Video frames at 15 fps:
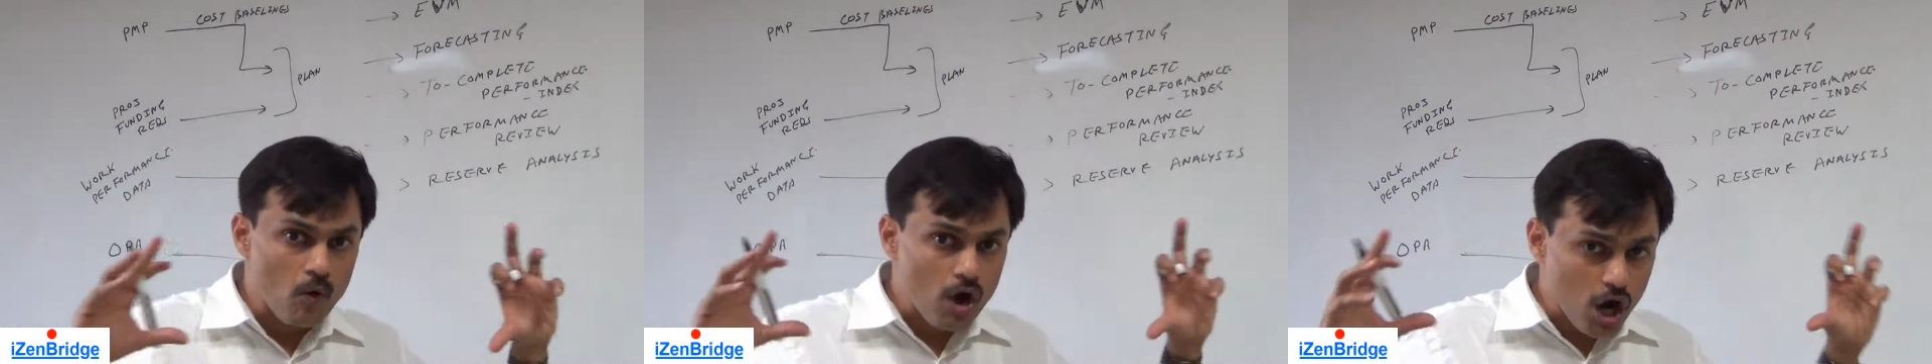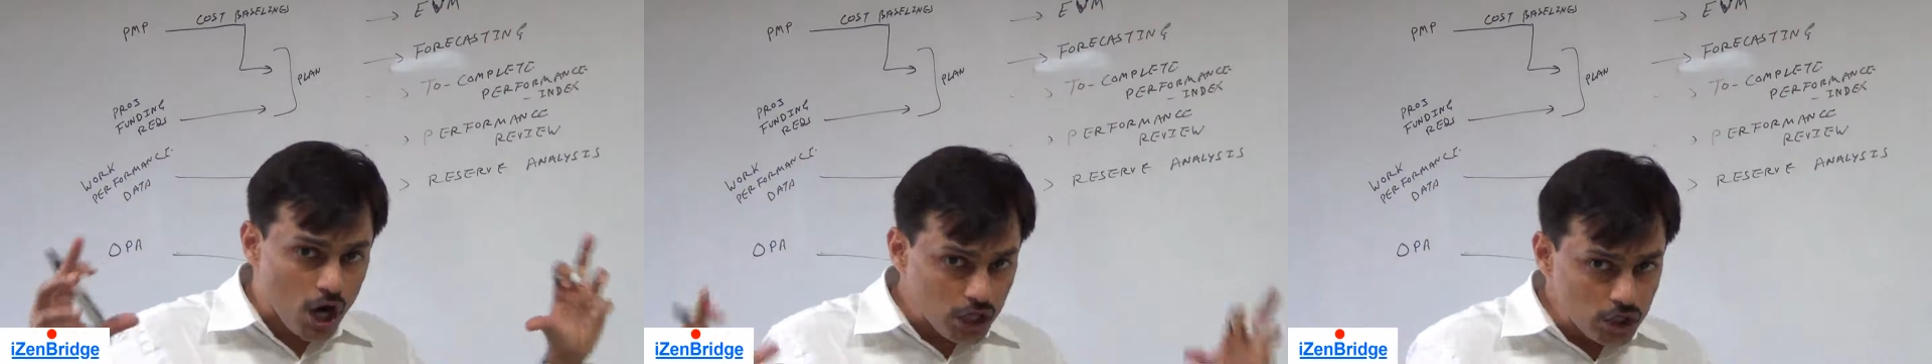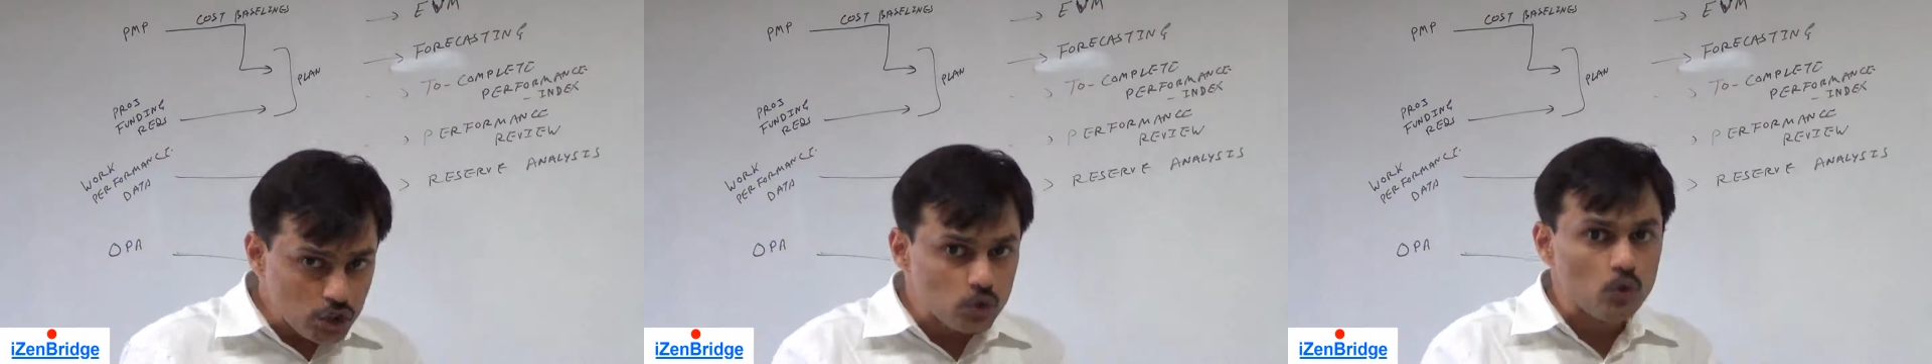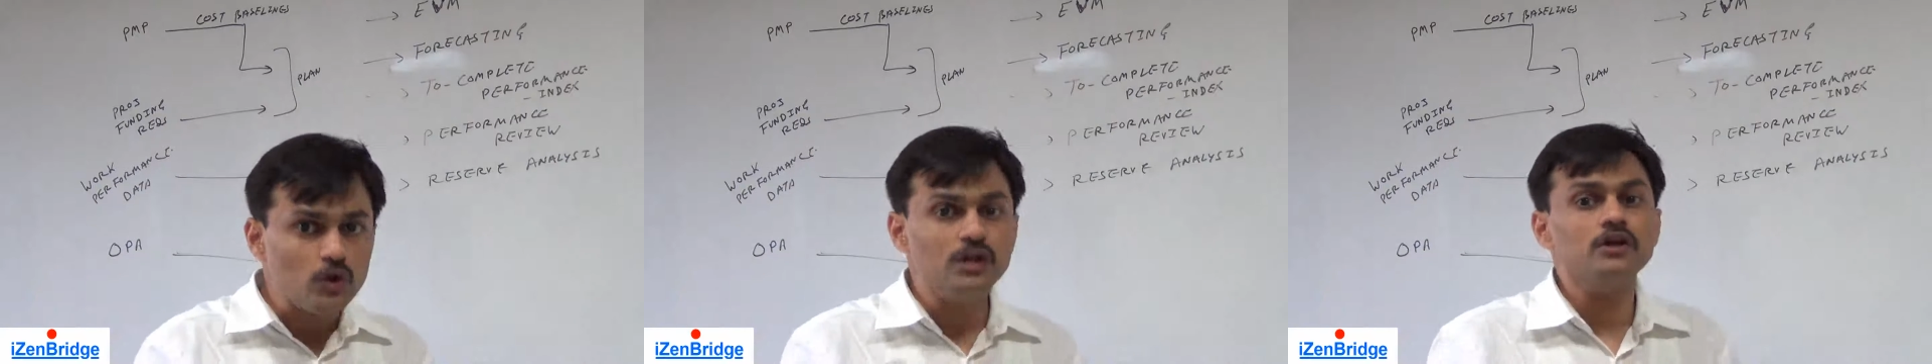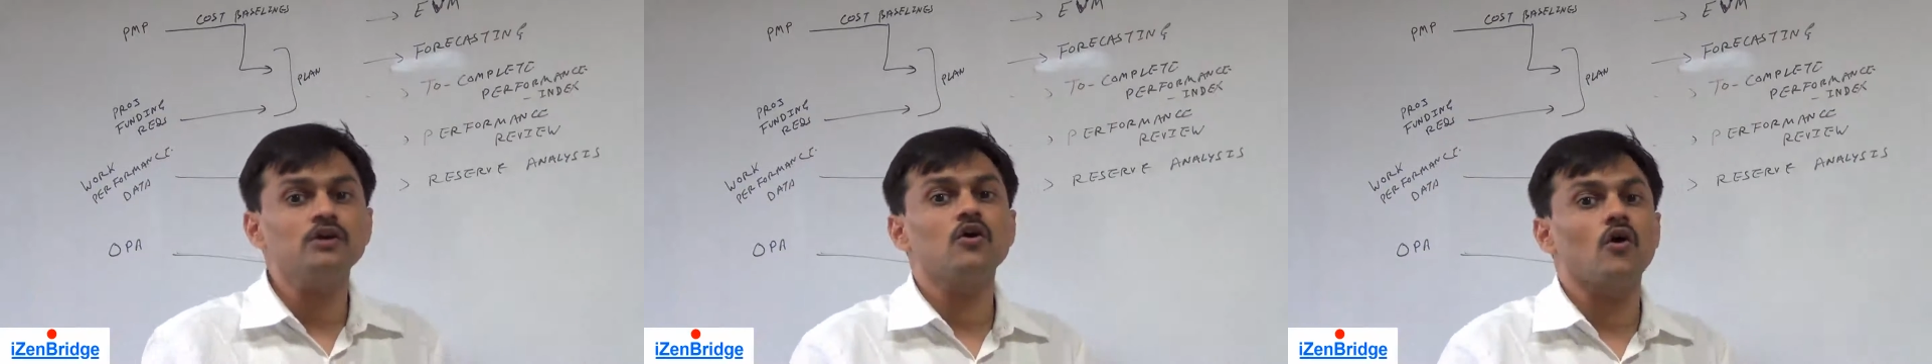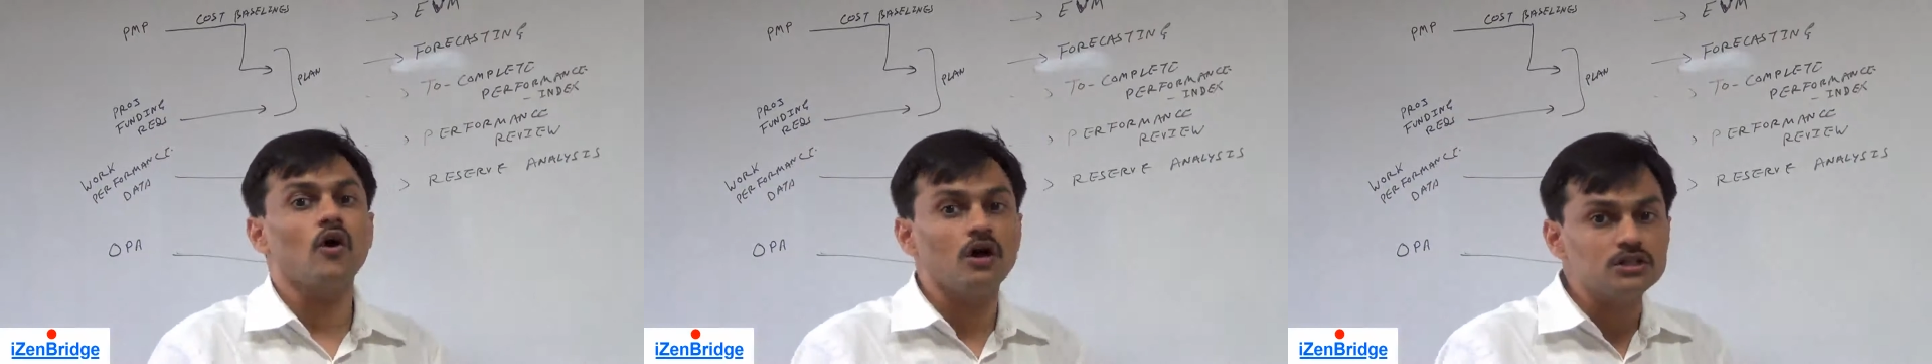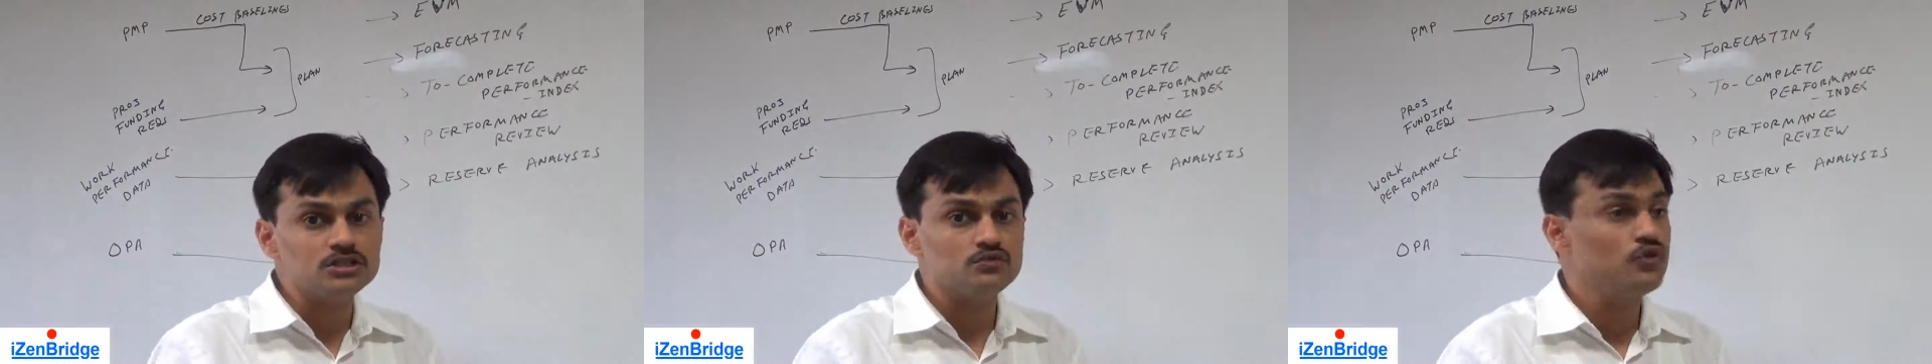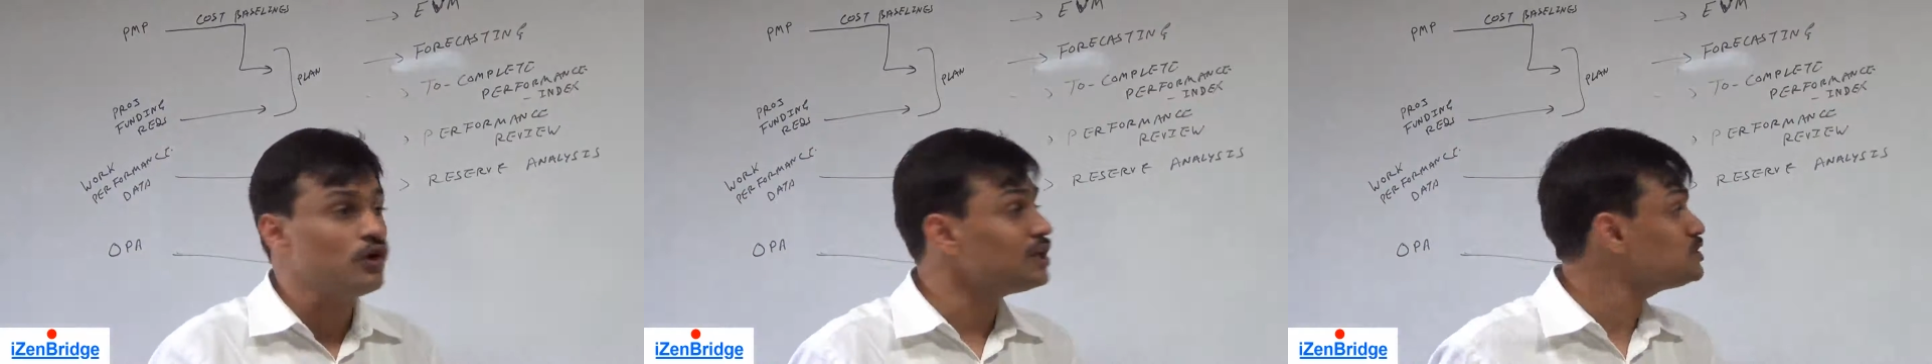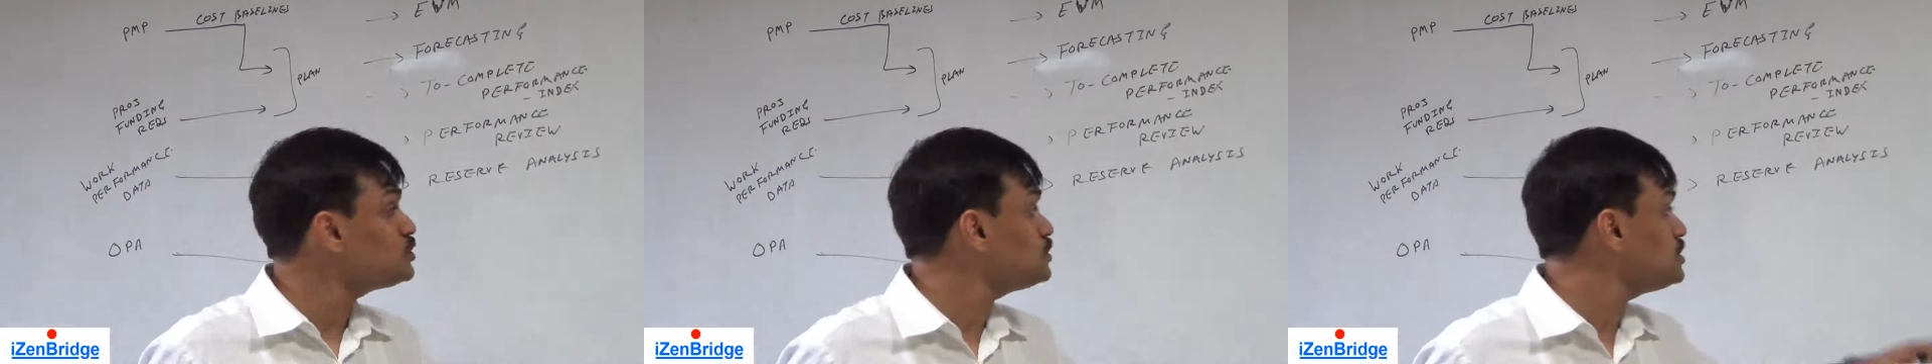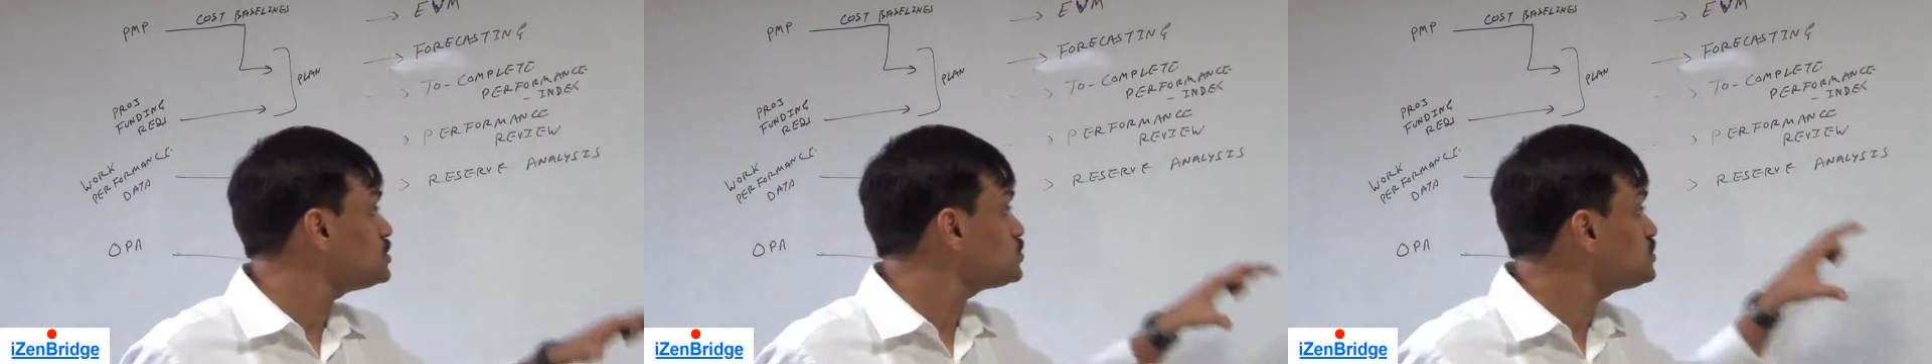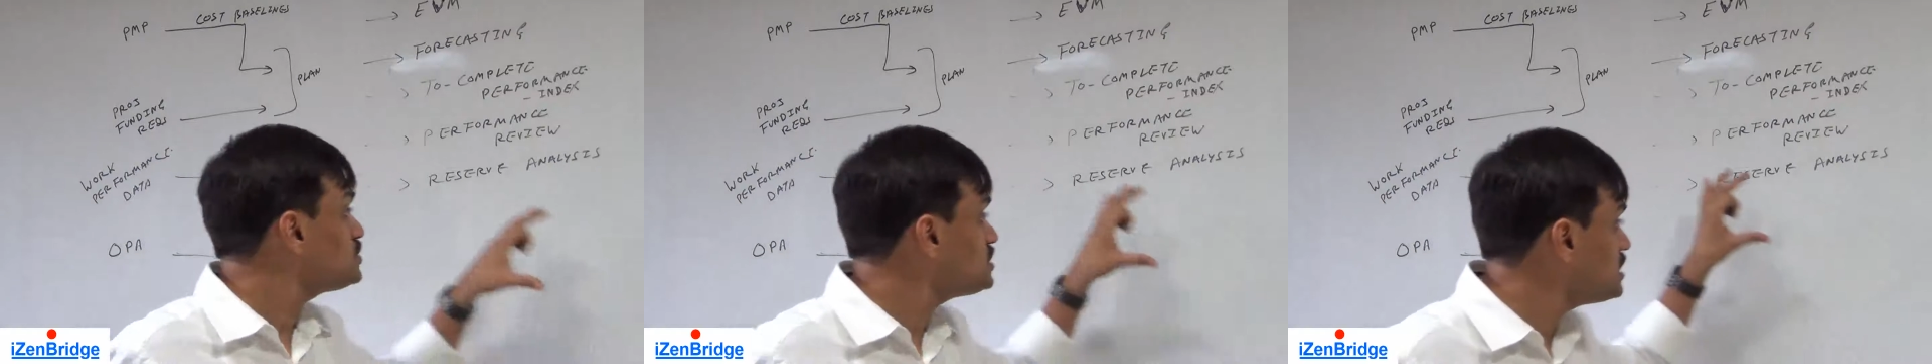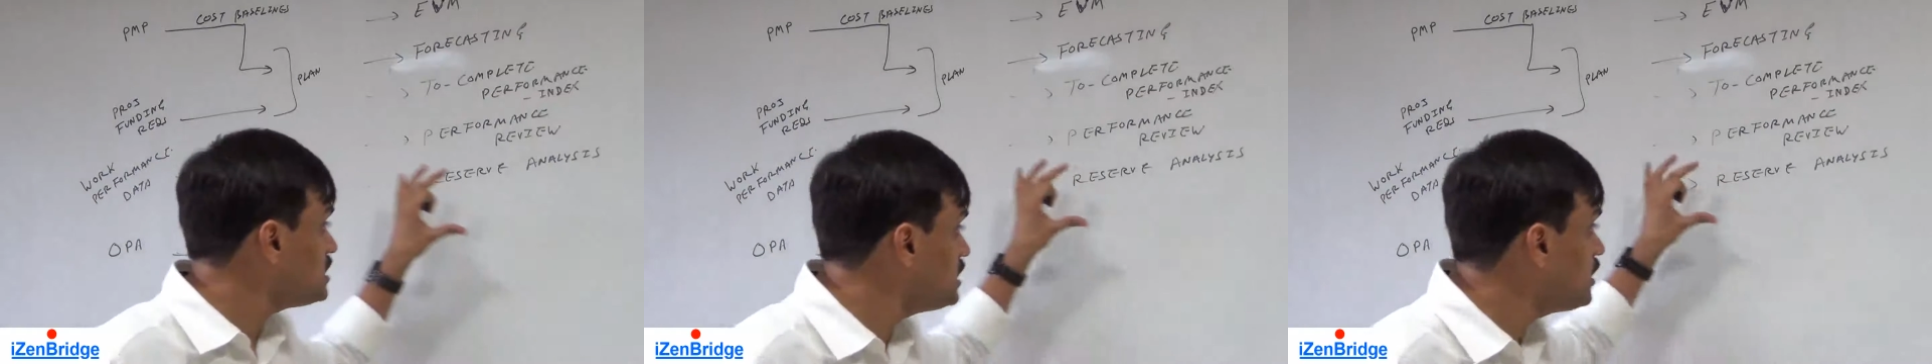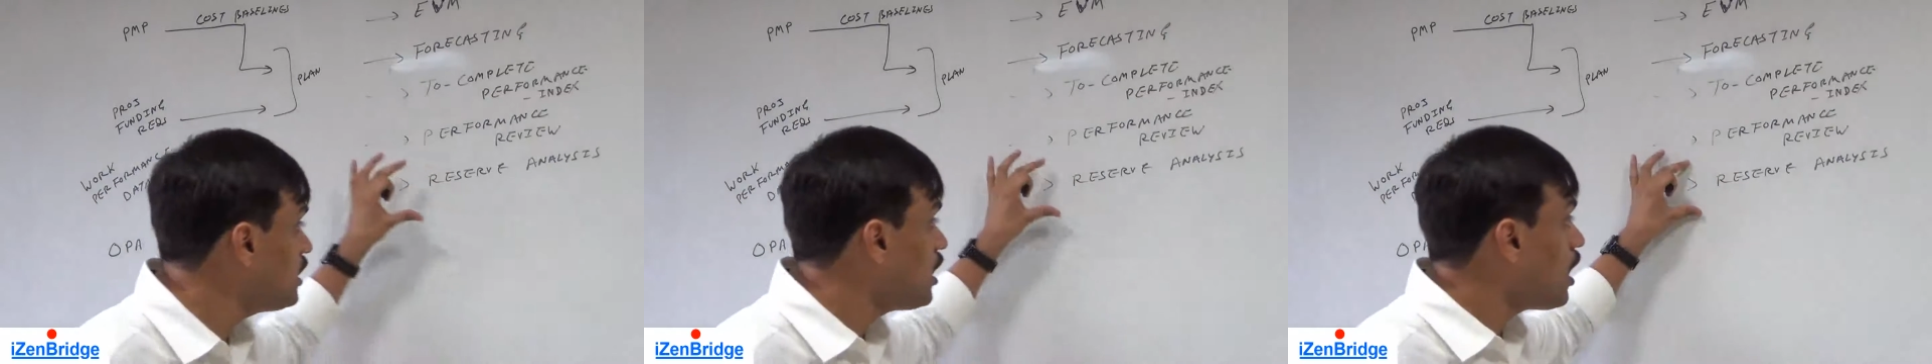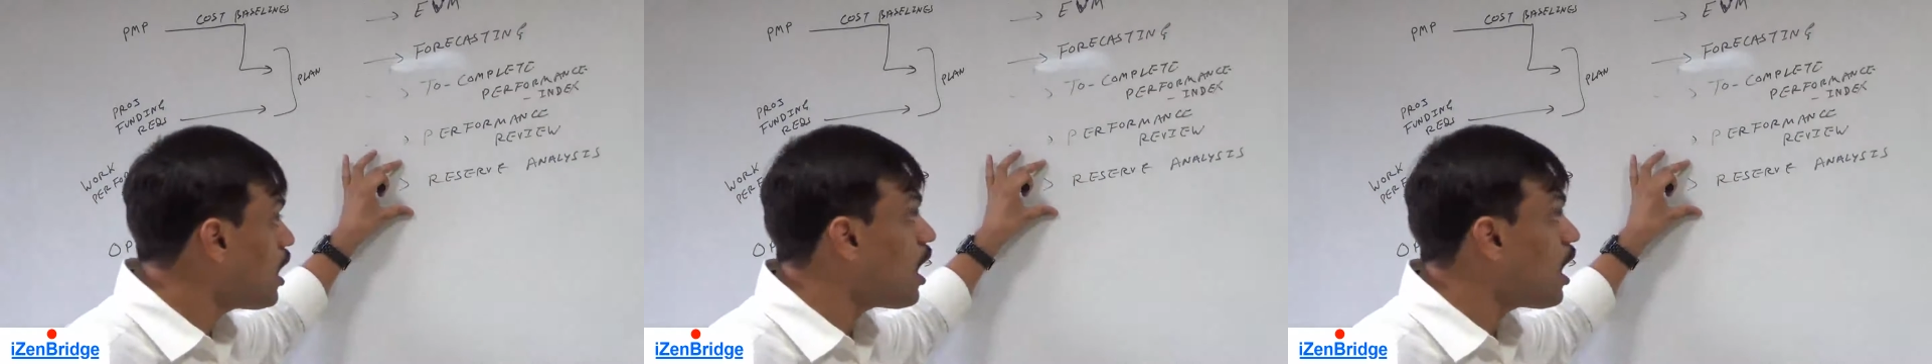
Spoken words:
controlling cost, we also need to see